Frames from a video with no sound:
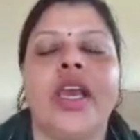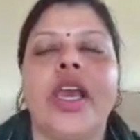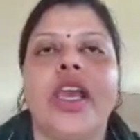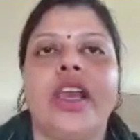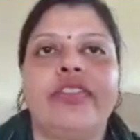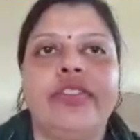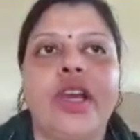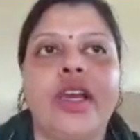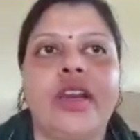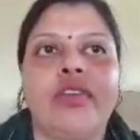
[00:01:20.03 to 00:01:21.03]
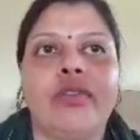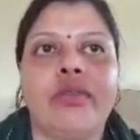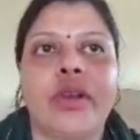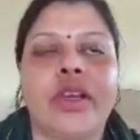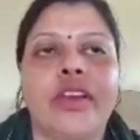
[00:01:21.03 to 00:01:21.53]
If
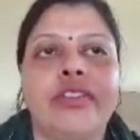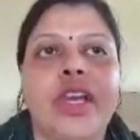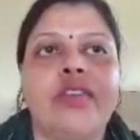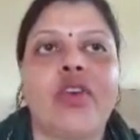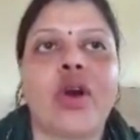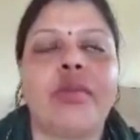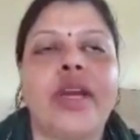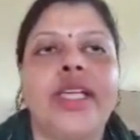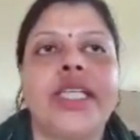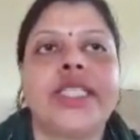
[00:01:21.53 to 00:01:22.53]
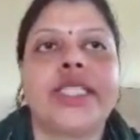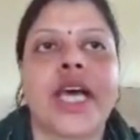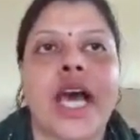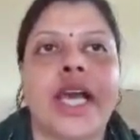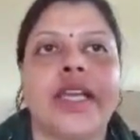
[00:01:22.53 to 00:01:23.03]
the involvement is
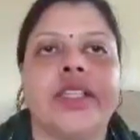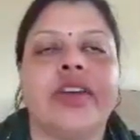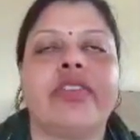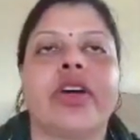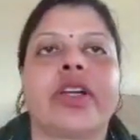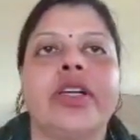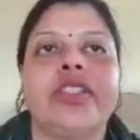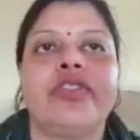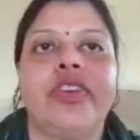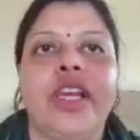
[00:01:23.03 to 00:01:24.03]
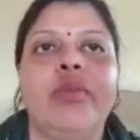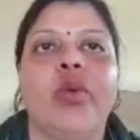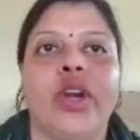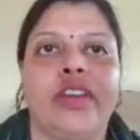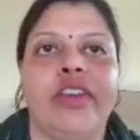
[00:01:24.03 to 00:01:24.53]
high, the workers feel
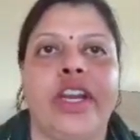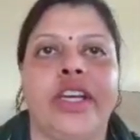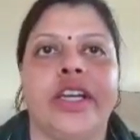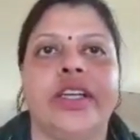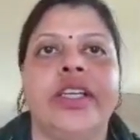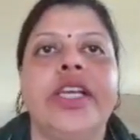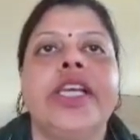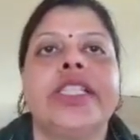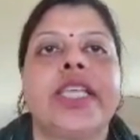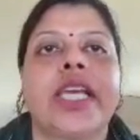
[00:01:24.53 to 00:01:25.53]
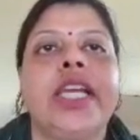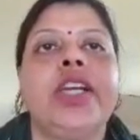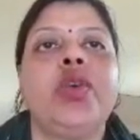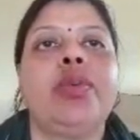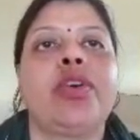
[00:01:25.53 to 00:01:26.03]
motivated.
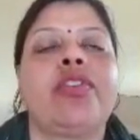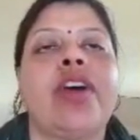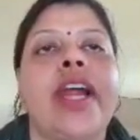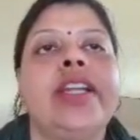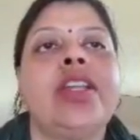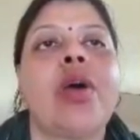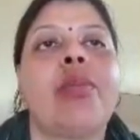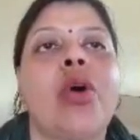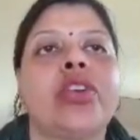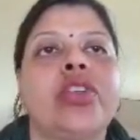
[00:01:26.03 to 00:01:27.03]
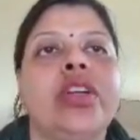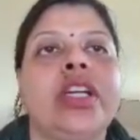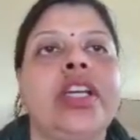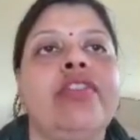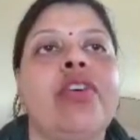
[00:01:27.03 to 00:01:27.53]
Second, to provide the
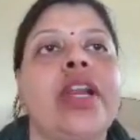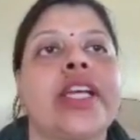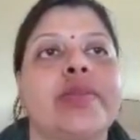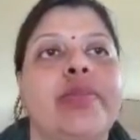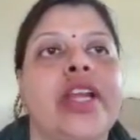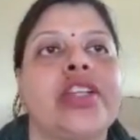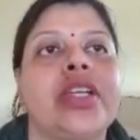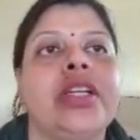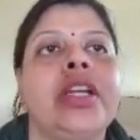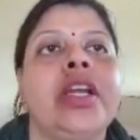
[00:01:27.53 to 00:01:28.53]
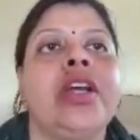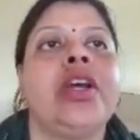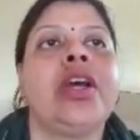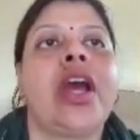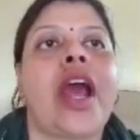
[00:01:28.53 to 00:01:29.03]
opportunity for expression
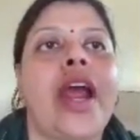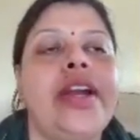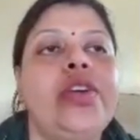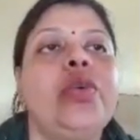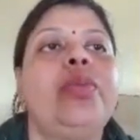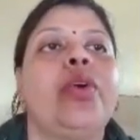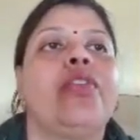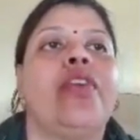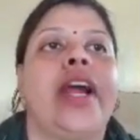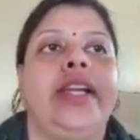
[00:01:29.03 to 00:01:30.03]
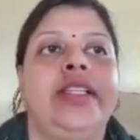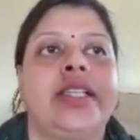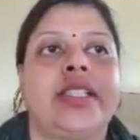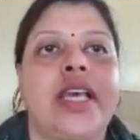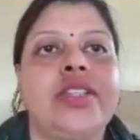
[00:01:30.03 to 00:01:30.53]
and to provide the
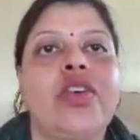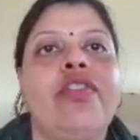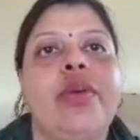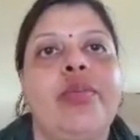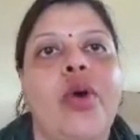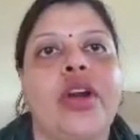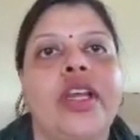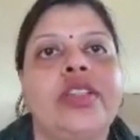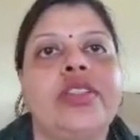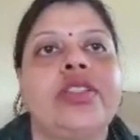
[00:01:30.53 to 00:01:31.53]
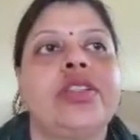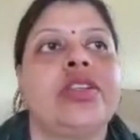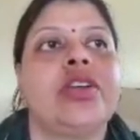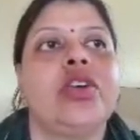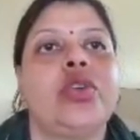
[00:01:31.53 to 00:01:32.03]
sense of importance
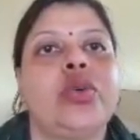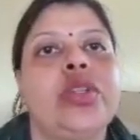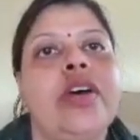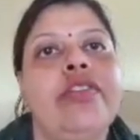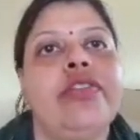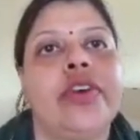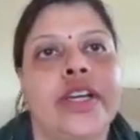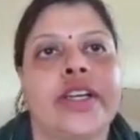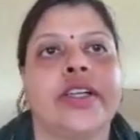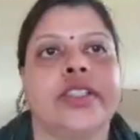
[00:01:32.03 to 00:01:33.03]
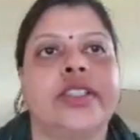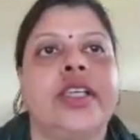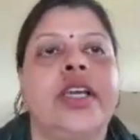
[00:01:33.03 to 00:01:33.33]
to the workers.